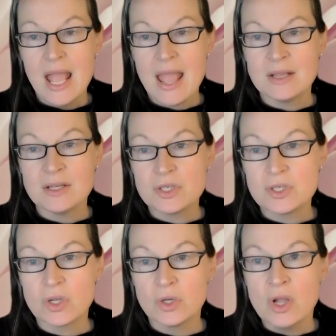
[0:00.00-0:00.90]
And
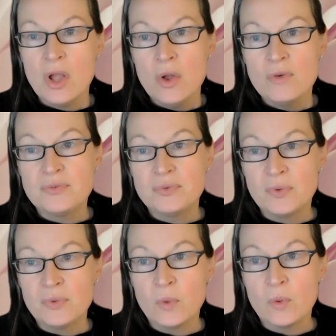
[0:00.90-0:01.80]
so
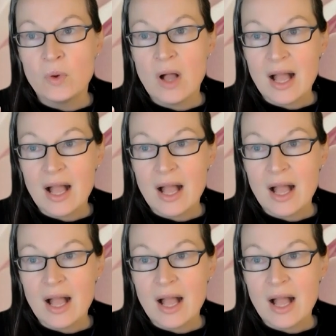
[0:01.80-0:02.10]
for